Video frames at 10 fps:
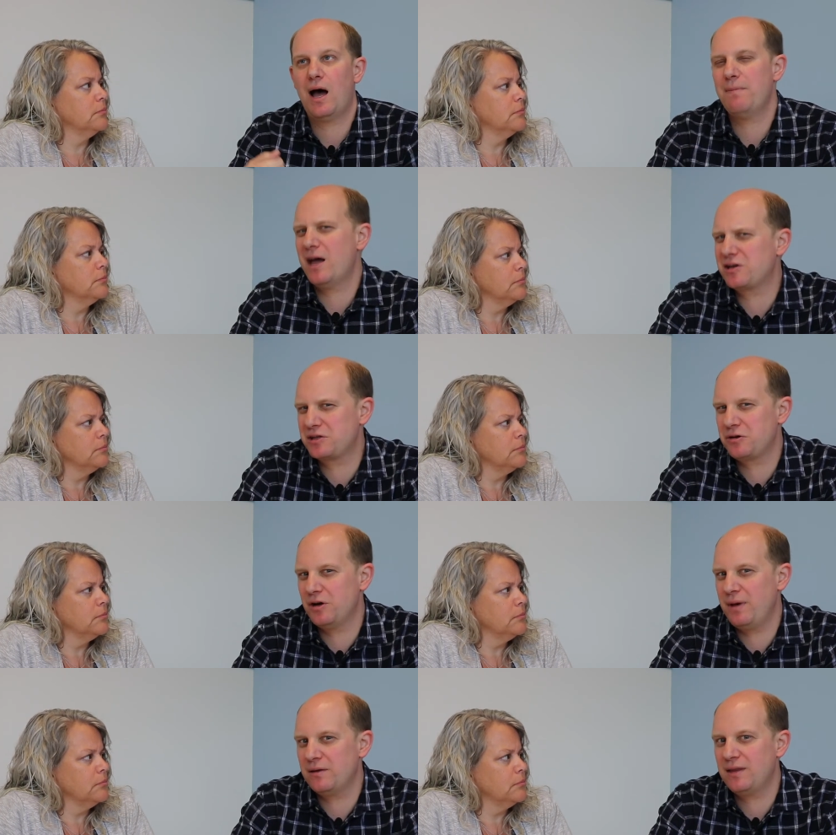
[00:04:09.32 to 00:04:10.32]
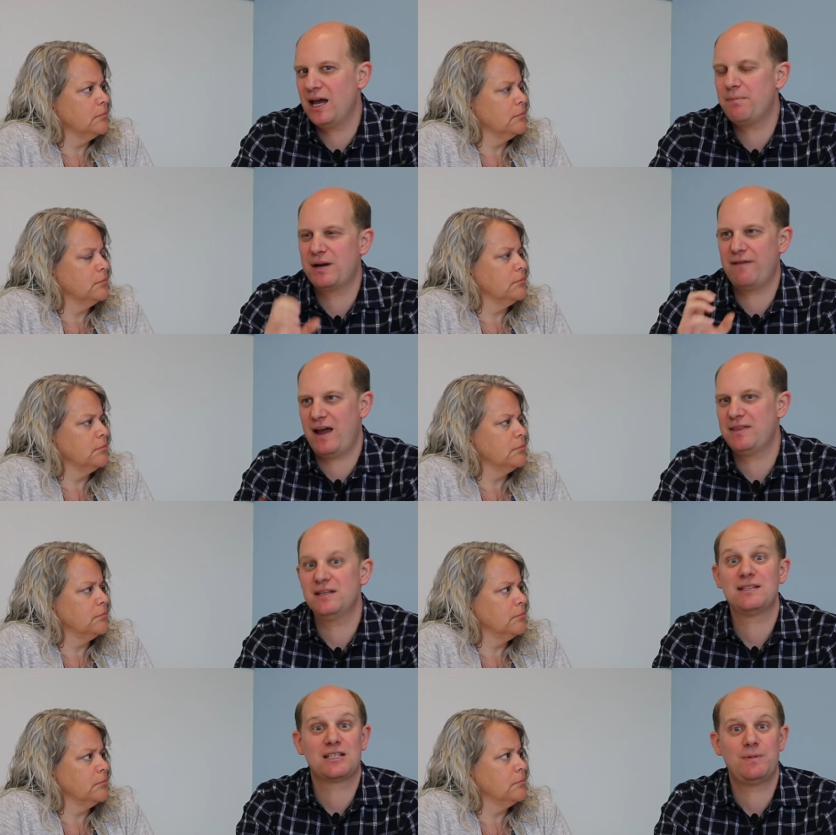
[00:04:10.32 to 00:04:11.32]
Speaker 1: I'm not sure about that, but I've had
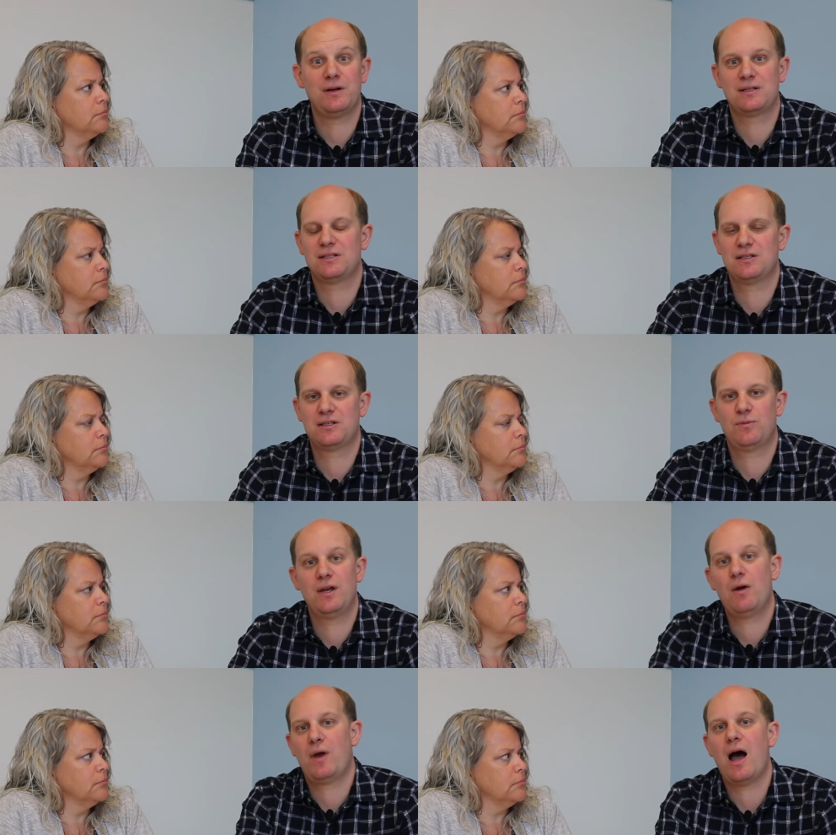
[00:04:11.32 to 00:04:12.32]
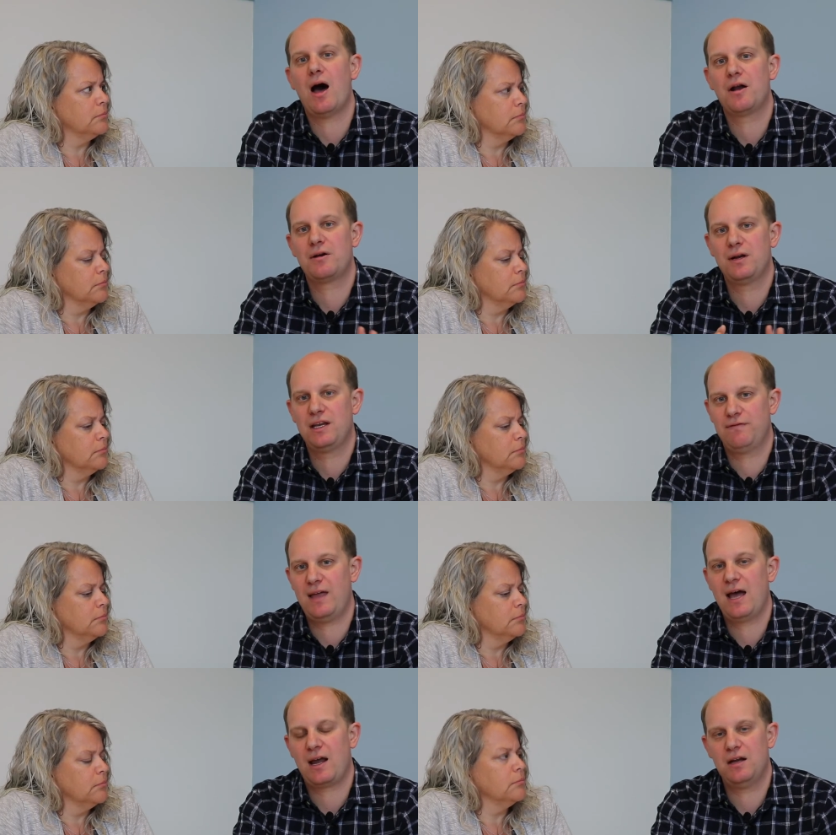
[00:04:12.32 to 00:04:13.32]
these experiences. And so we, we honor and give
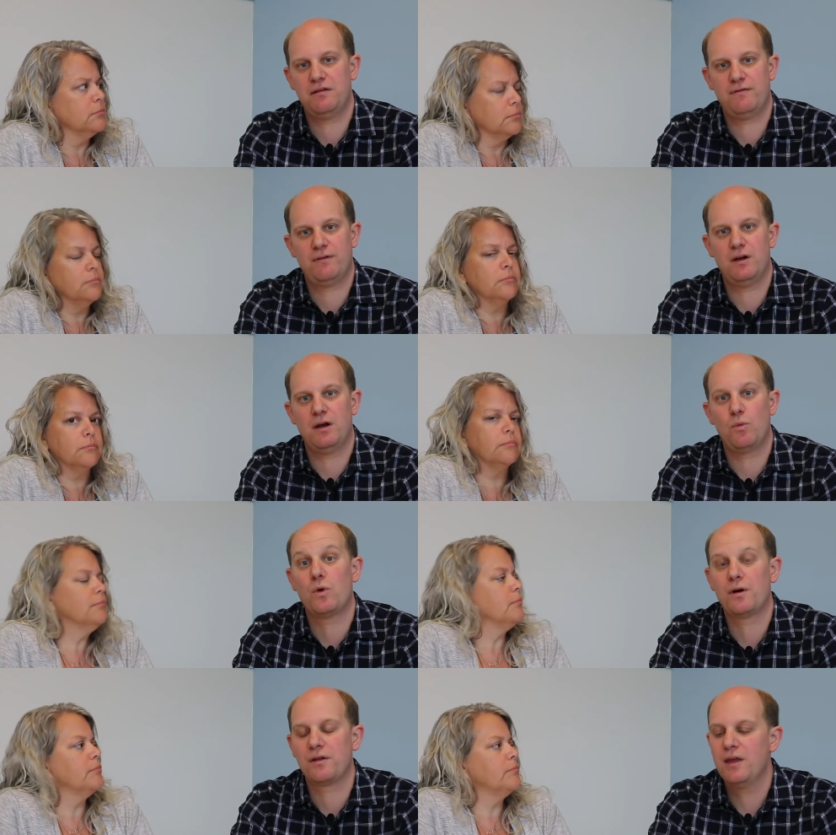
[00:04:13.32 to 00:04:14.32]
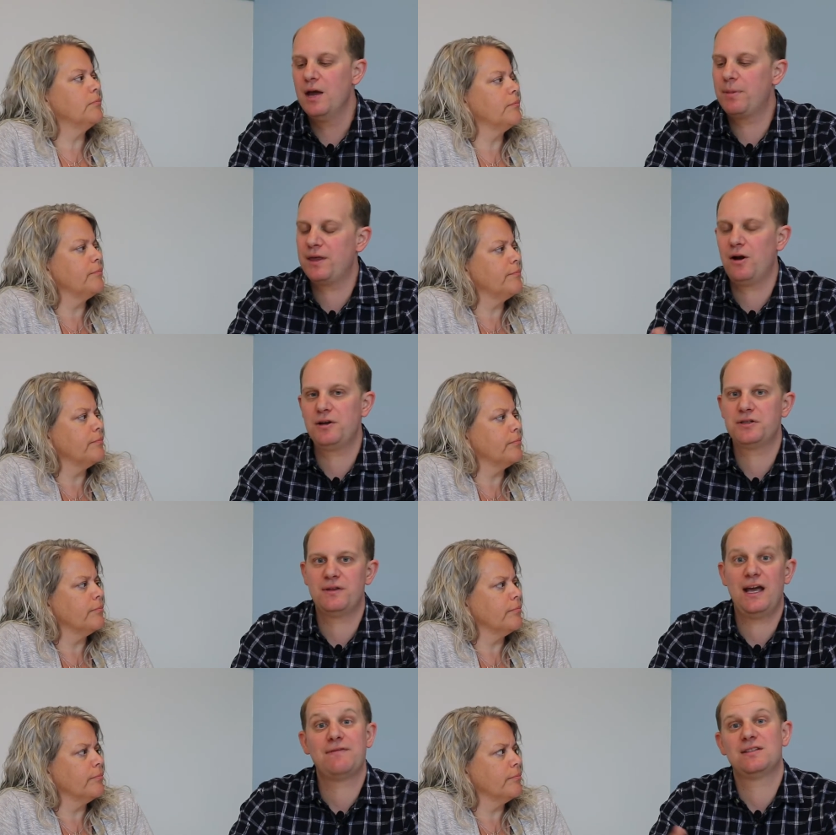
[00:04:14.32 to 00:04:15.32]
that kind of uh, worth. But then also
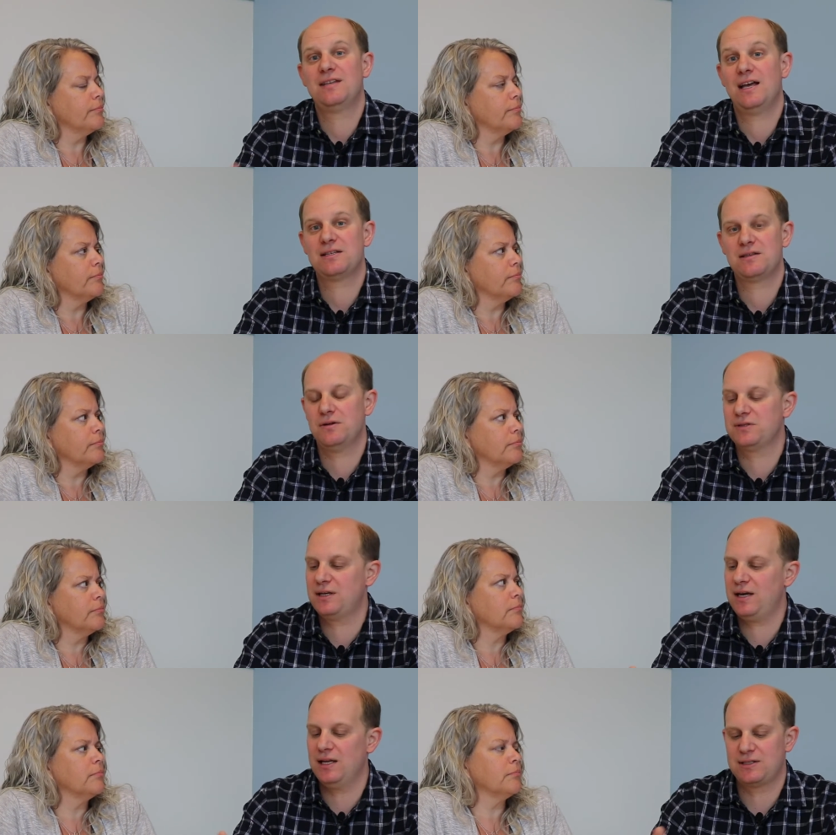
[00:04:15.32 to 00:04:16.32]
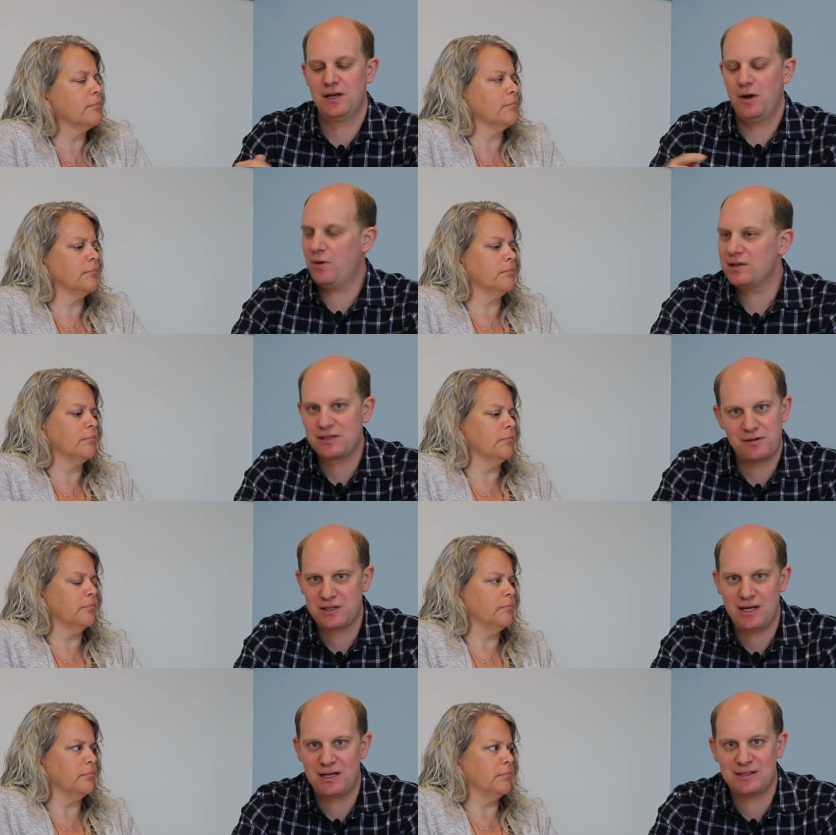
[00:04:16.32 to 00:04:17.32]
they have to test those against what has
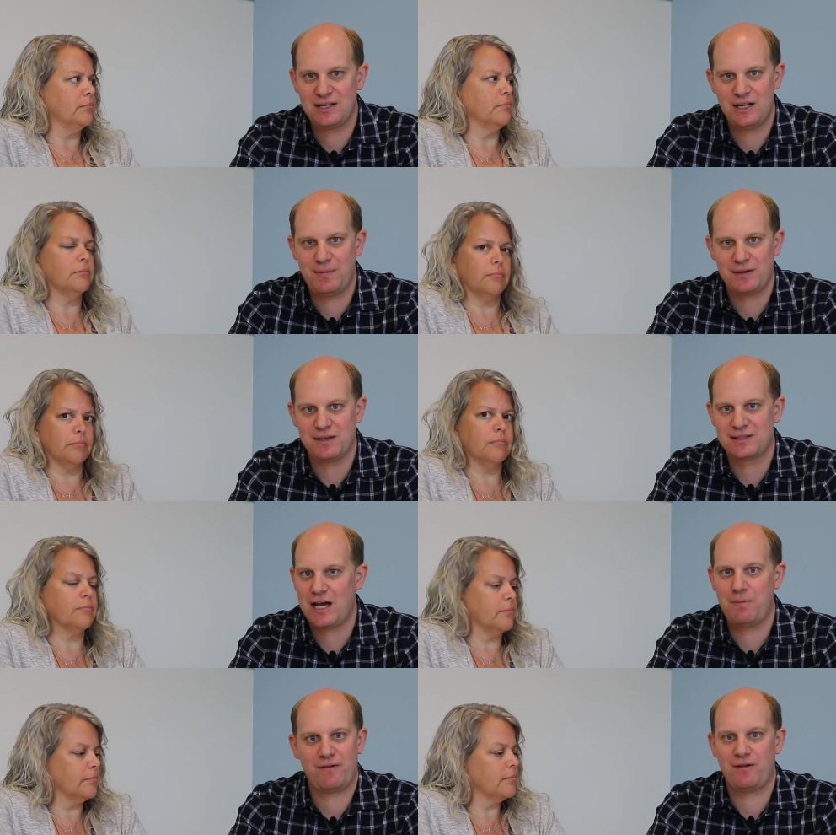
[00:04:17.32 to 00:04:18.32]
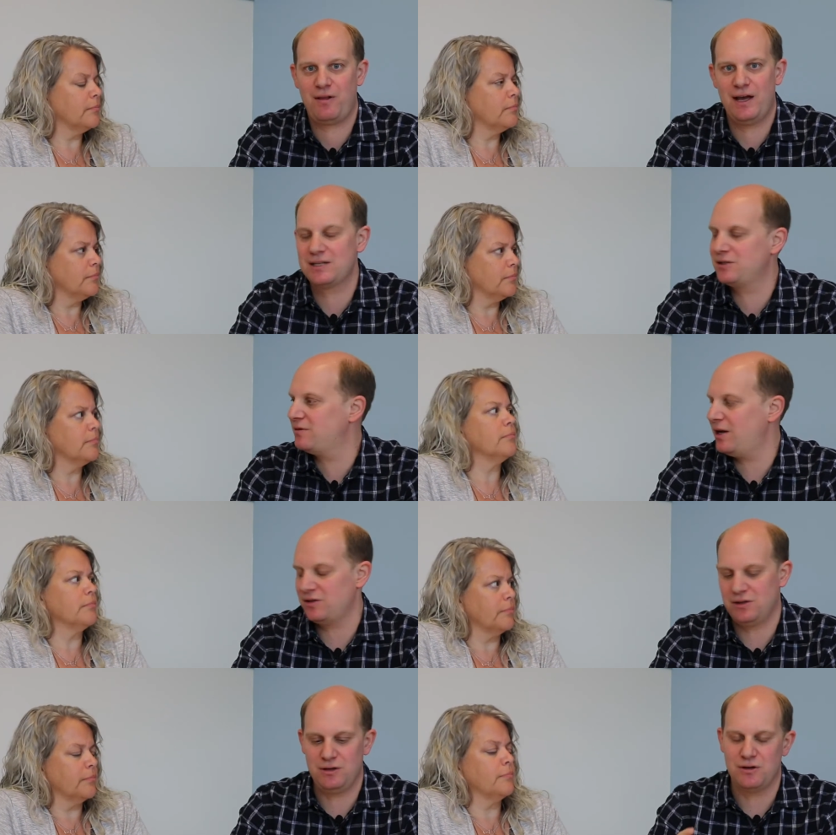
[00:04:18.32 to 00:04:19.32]
Christianity said about this topic for the last
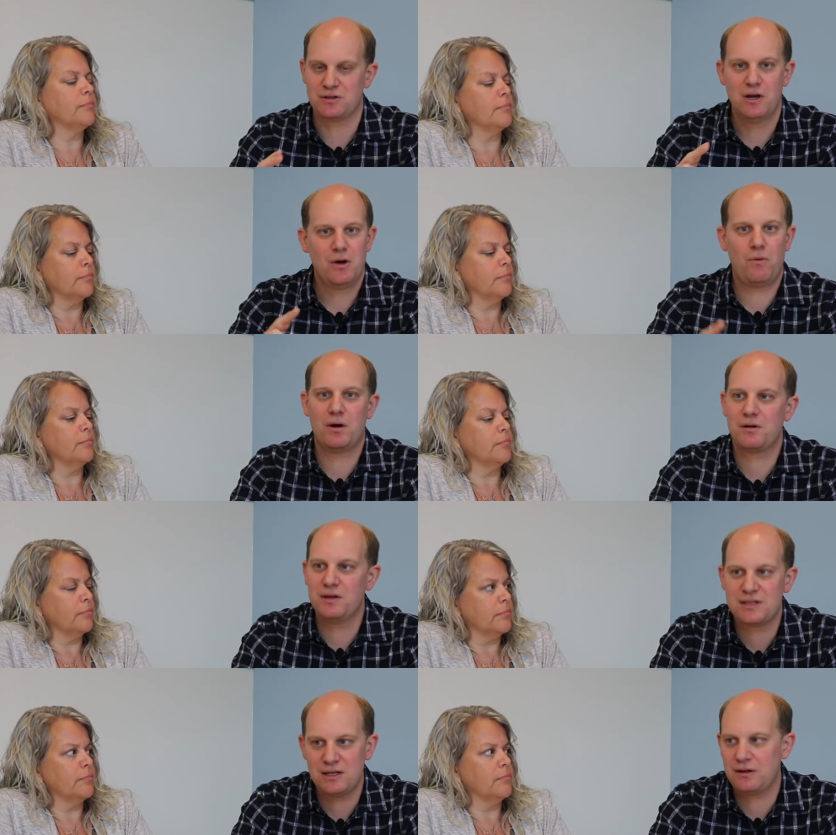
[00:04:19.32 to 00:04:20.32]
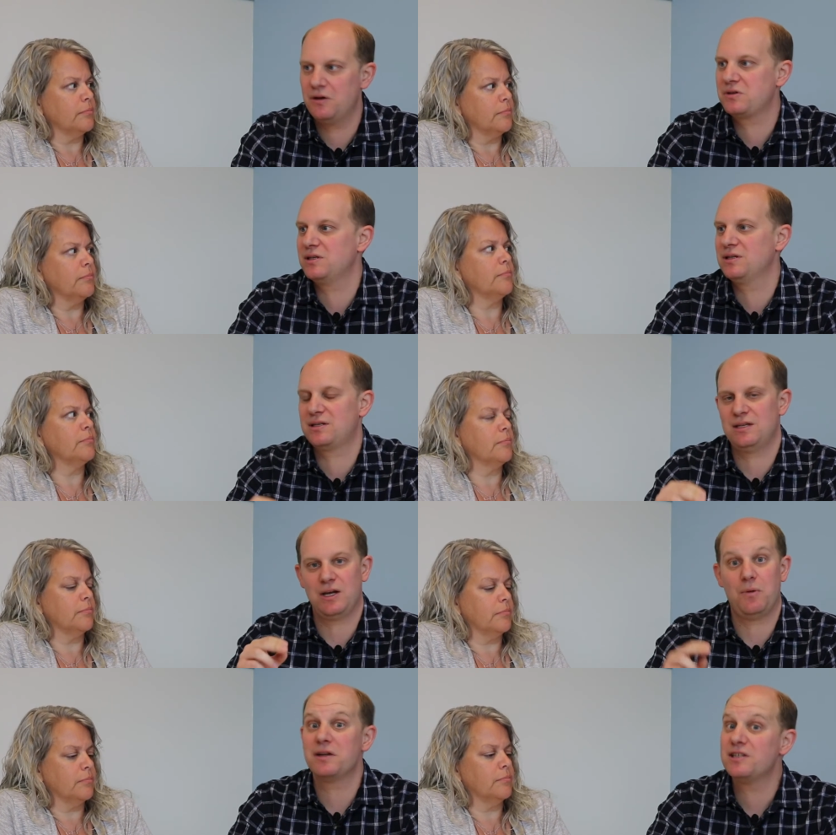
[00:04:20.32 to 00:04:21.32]
2,000 years? What do these theologians
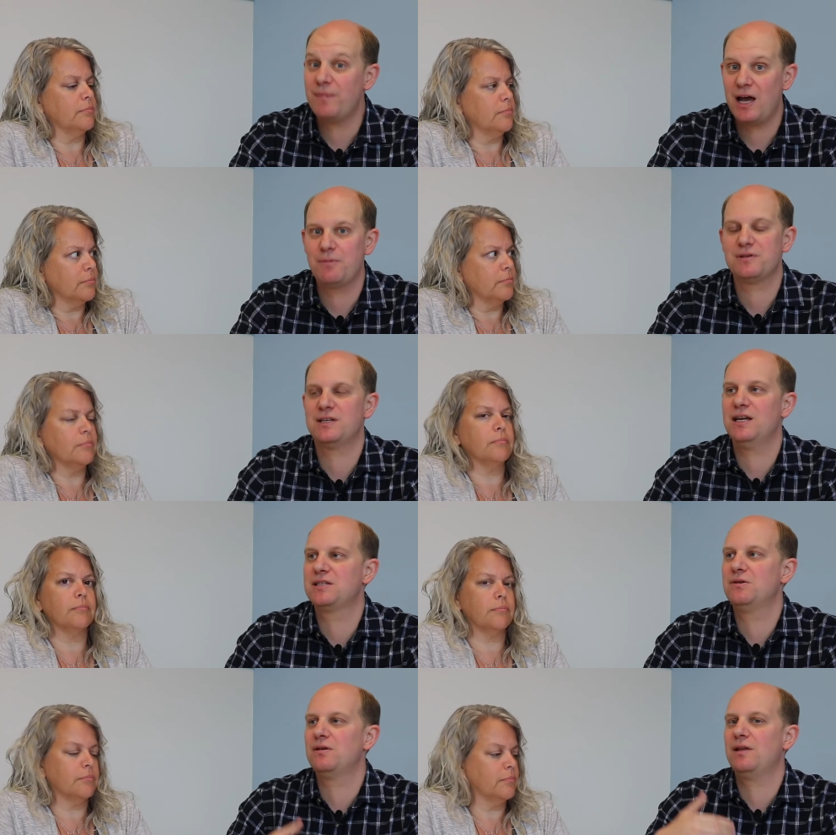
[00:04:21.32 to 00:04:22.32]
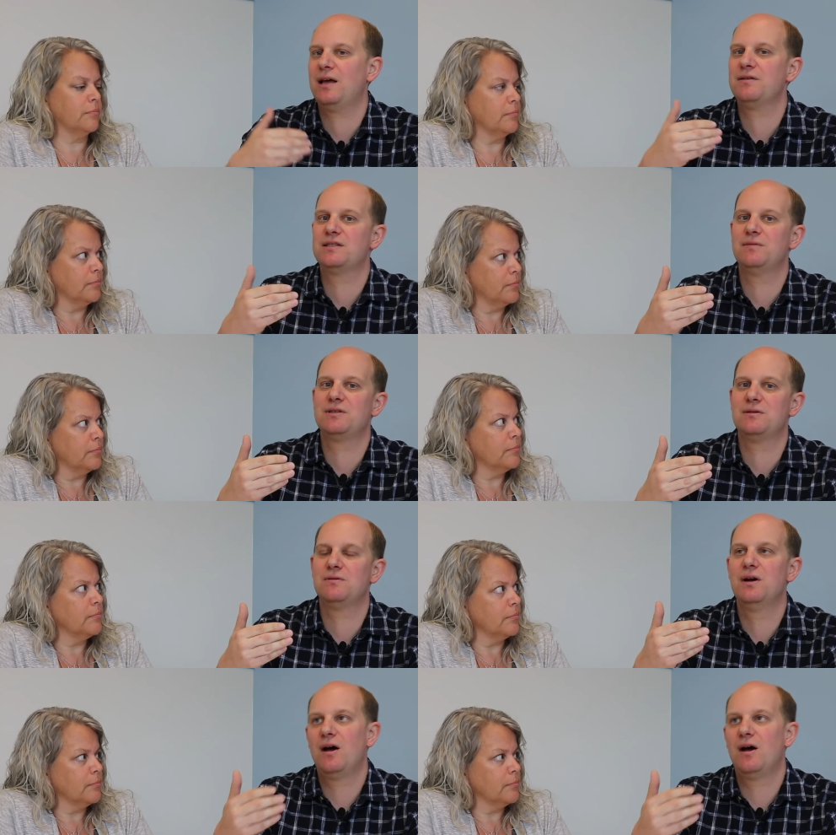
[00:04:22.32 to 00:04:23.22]
think? What does the Bible say? And so it allows them to